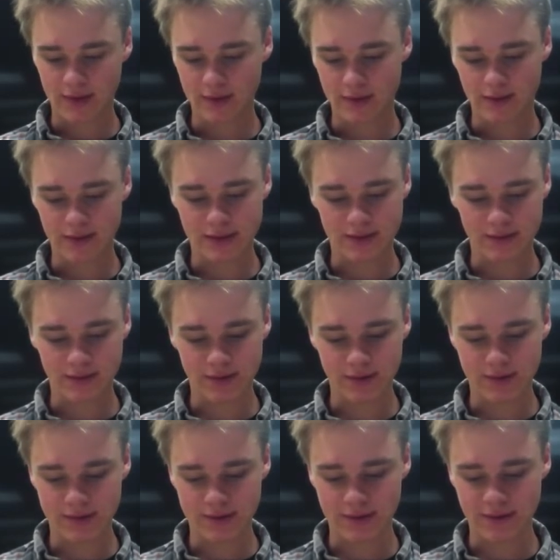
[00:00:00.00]
This
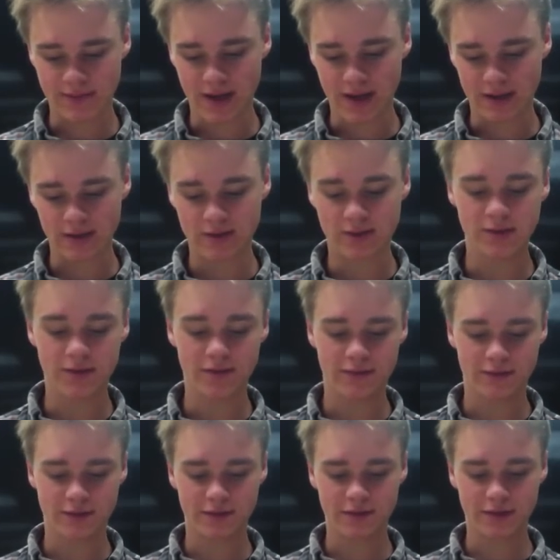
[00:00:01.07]
was a magnitude of
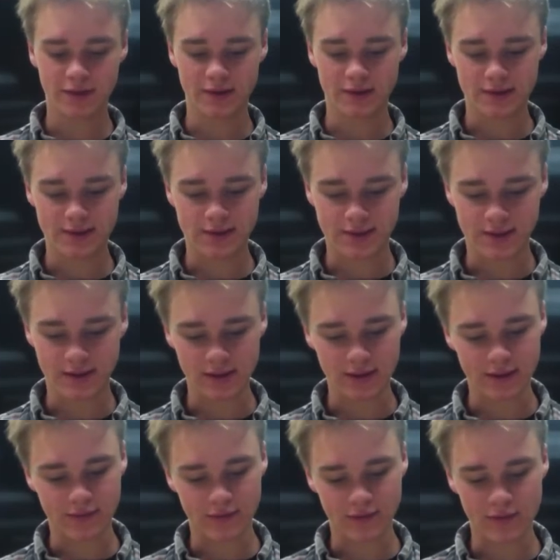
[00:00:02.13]
surveillance to the
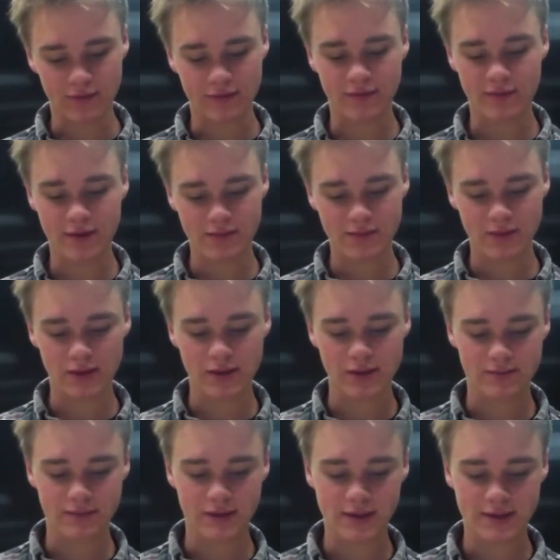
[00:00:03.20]
level of 3 billion
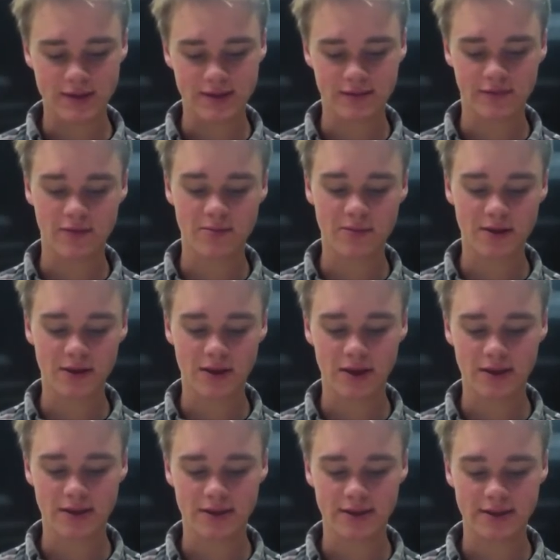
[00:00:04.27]
pieces of
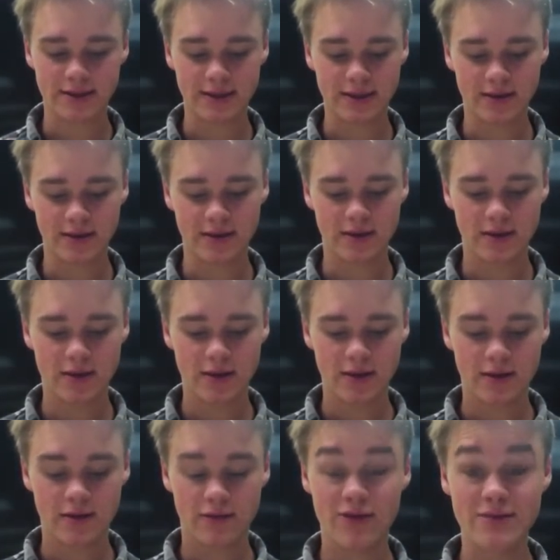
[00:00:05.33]
communication data,
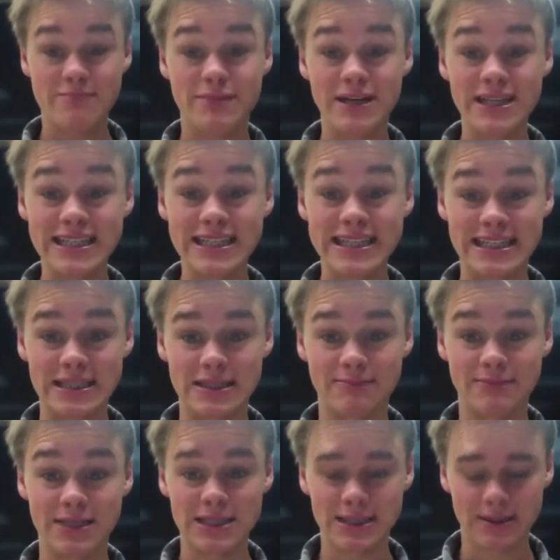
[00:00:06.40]
3 billion
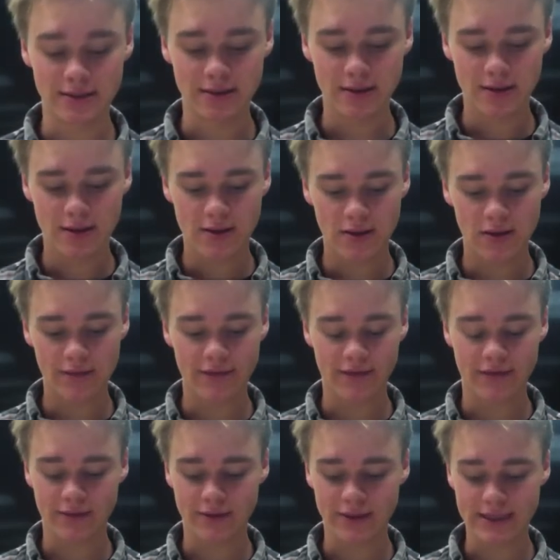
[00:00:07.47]
over
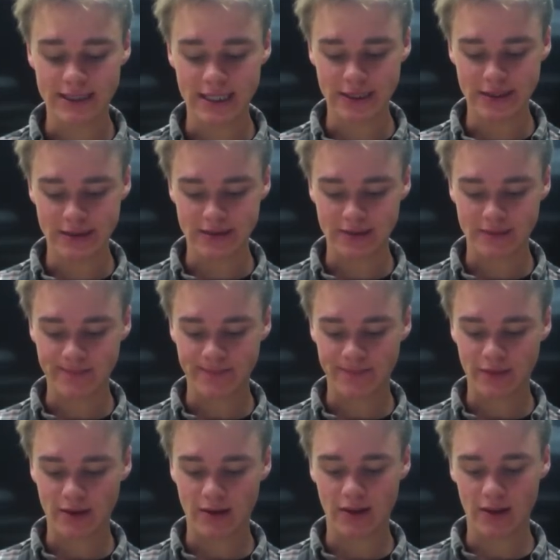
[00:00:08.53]
30 days.
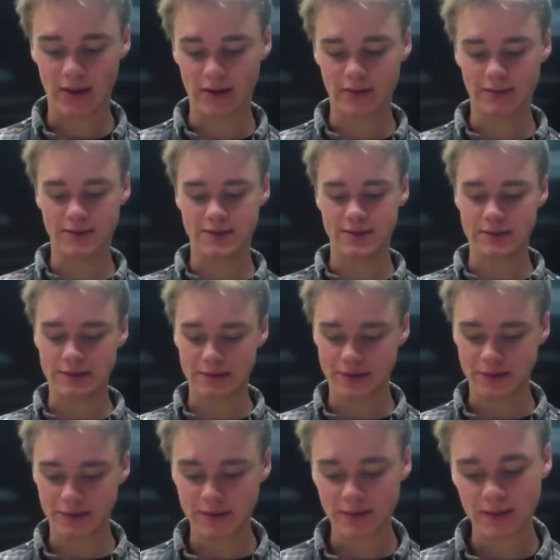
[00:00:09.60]
This also
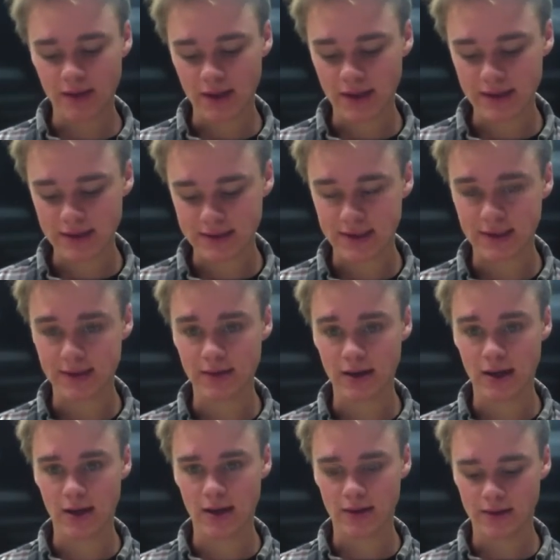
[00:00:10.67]
showed that the NSA
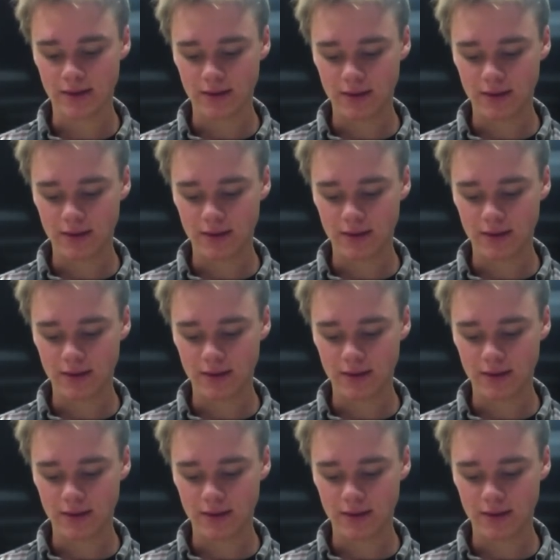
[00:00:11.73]
lied.